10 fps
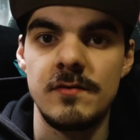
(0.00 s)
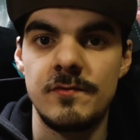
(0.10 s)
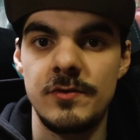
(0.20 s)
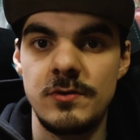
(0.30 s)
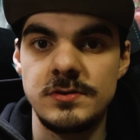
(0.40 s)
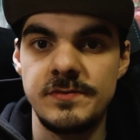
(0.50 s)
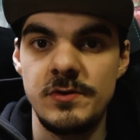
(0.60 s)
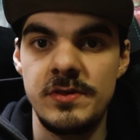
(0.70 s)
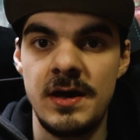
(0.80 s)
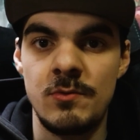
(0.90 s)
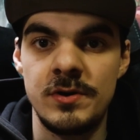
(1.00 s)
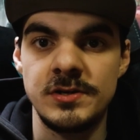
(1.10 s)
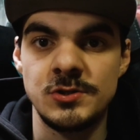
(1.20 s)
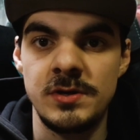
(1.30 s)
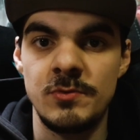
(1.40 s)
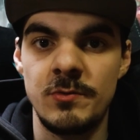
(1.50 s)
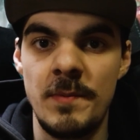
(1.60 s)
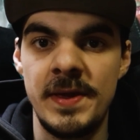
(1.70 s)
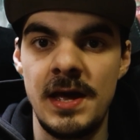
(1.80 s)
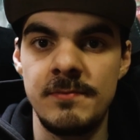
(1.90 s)
For those of you that want to stream with
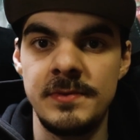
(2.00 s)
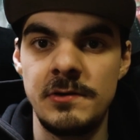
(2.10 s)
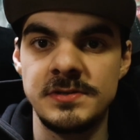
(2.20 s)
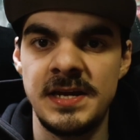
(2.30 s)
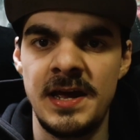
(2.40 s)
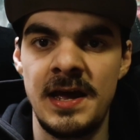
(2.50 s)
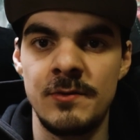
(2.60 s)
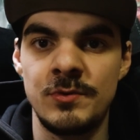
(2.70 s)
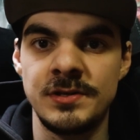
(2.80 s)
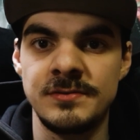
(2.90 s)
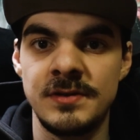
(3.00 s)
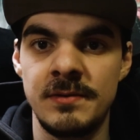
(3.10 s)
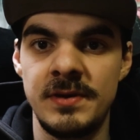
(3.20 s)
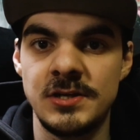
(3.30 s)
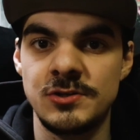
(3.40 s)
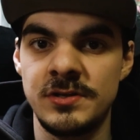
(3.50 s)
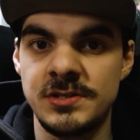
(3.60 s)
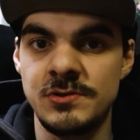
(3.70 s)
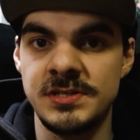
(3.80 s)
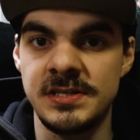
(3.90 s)
a webcam, here's how to add one and make sure
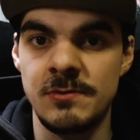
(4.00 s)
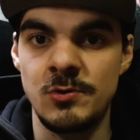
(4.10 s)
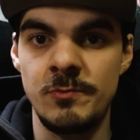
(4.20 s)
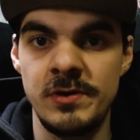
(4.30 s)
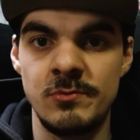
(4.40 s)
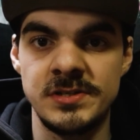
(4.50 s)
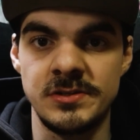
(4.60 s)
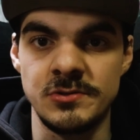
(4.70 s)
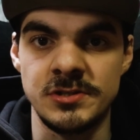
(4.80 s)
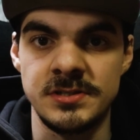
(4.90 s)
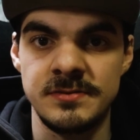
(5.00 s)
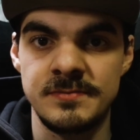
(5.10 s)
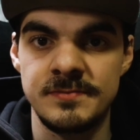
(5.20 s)
it's using the appropriate resolution.